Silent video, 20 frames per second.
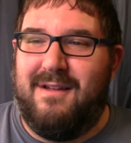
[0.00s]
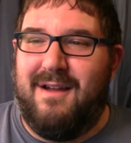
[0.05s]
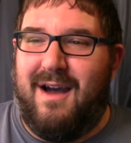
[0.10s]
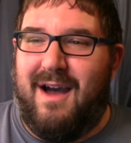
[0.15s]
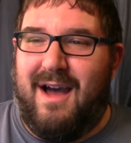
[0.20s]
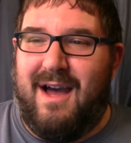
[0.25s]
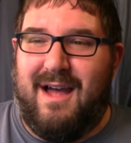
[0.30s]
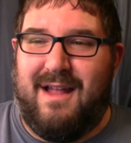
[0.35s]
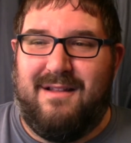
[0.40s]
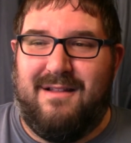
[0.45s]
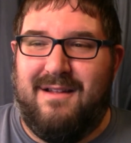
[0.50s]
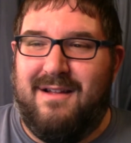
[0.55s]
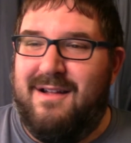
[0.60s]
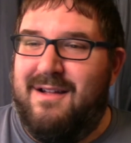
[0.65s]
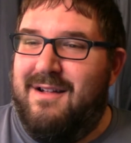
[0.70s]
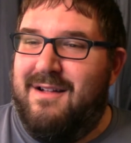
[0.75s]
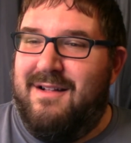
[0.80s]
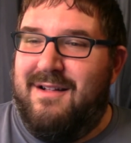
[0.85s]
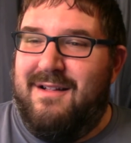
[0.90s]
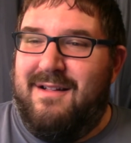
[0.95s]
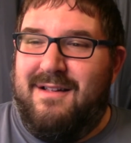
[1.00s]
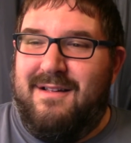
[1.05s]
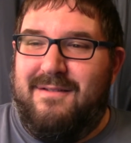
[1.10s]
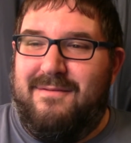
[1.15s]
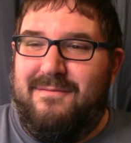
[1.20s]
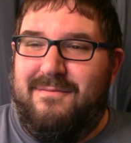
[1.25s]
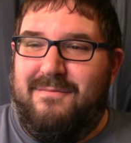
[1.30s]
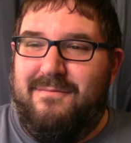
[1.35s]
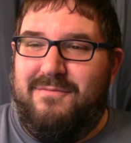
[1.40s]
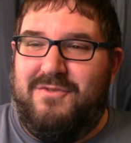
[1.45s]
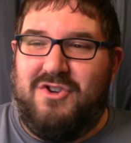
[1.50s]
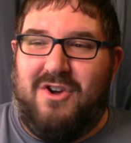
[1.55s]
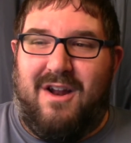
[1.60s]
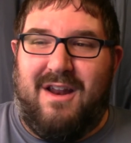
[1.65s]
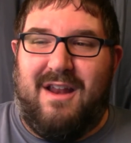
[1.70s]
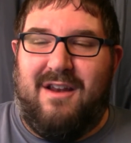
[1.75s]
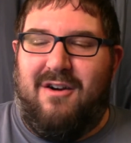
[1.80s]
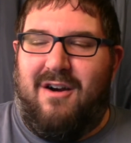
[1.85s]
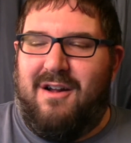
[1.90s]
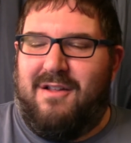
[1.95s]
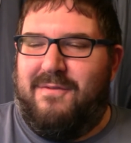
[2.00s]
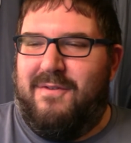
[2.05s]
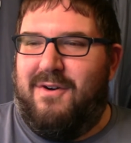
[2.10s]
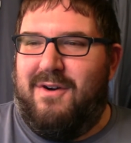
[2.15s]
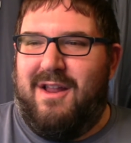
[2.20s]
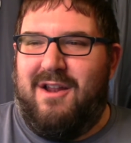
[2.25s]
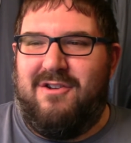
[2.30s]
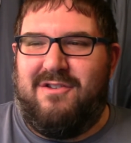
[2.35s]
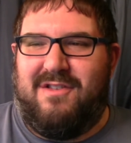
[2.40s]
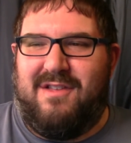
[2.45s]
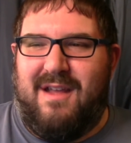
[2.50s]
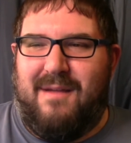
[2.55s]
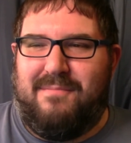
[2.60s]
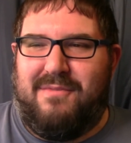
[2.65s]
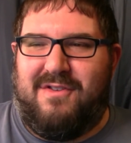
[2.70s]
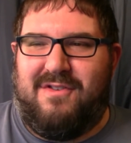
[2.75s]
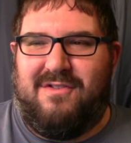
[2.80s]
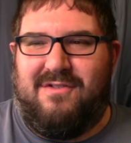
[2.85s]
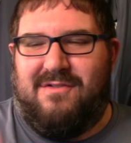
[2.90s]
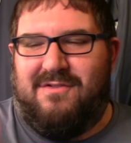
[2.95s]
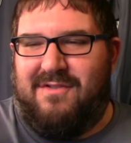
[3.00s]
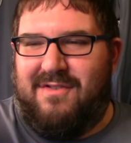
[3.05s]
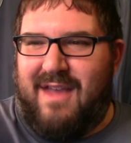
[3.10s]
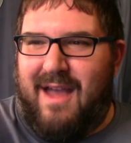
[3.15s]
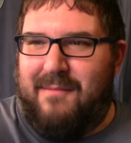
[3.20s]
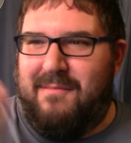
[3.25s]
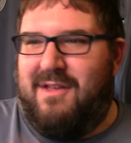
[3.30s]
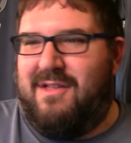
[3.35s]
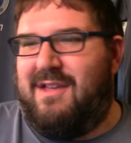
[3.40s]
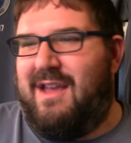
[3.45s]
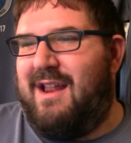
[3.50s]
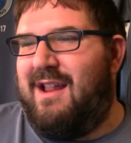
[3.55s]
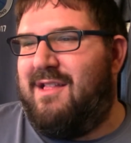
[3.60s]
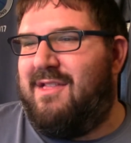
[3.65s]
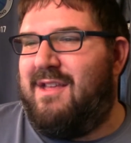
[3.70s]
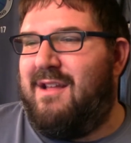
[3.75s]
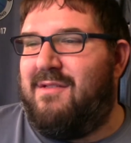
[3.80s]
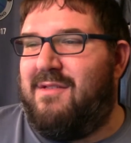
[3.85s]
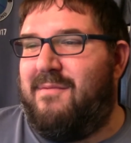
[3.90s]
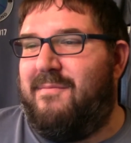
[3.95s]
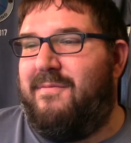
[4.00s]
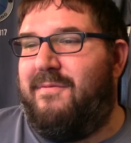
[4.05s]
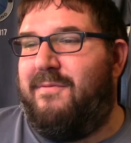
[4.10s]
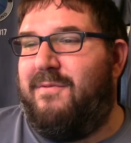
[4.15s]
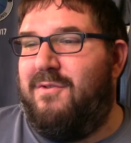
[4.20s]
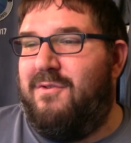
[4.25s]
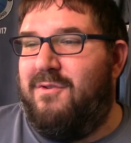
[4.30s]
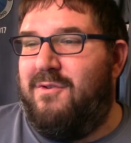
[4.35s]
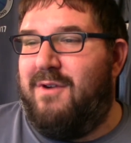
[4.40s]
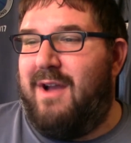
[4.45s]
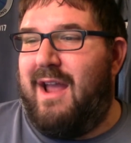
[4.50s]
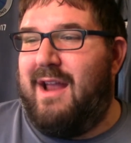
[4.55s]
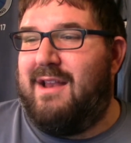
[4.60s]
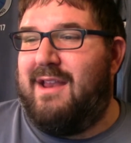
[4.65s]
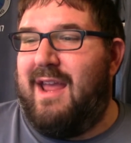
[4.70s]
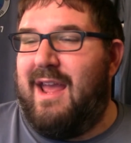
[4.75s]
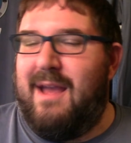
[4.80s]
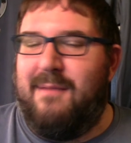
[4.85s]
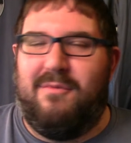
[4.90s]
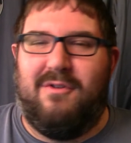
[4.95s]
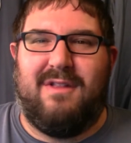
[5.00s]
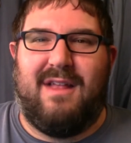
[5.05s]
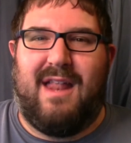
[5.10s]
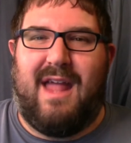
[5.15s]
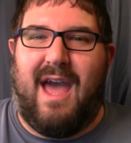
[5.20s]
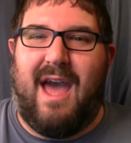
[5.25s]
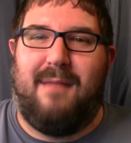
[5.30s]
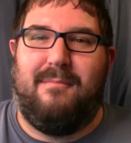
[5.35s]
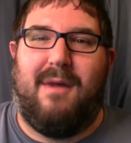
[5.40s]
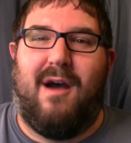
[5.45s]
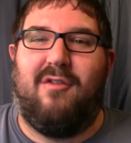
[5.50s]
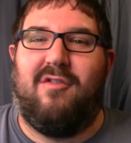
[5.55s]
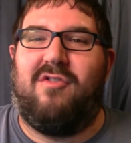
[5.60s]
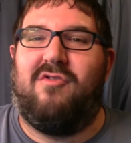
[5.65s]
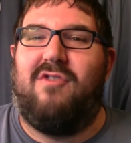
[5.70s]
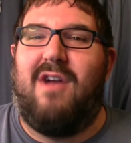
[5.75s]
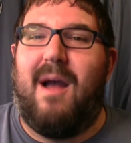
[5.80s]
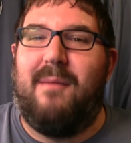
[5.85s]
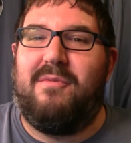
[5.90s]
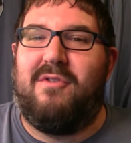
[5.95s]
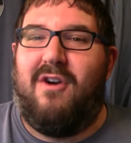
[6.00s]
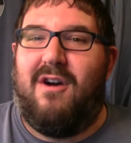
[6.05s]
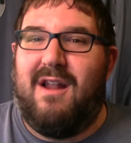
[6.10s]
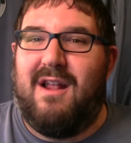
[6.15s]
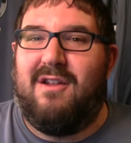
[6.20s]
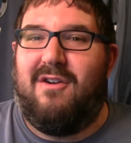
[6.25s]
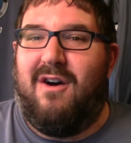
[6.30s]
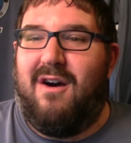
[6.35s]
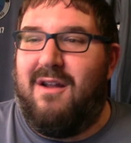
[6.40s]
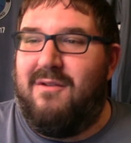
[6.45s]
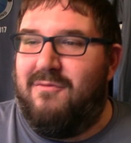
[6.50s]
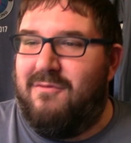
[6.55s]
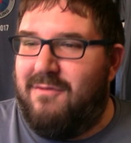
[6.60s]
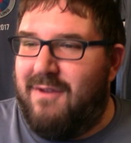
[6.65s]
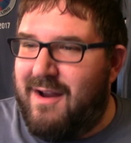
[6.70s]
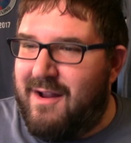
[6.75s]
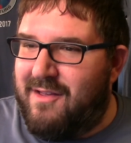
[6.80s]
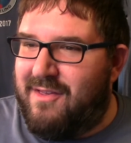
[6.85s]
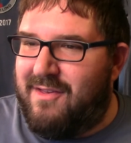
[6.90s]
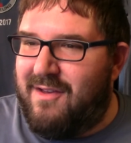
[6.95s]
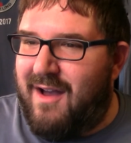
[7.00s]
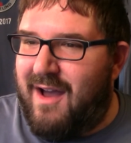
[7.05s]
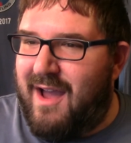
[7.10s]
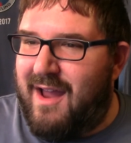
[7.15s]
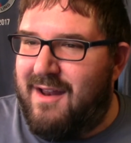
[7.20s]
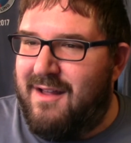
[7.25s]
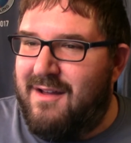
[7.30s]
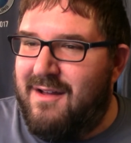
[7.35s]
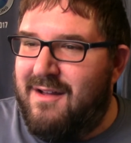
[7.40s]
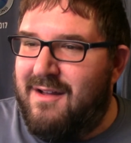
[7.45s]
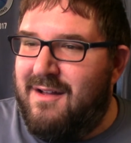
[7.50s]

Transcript: Uh, Johnny Knoxville intercepts Sami Zayn and sends him through a table that had mousetraps on it on ringside.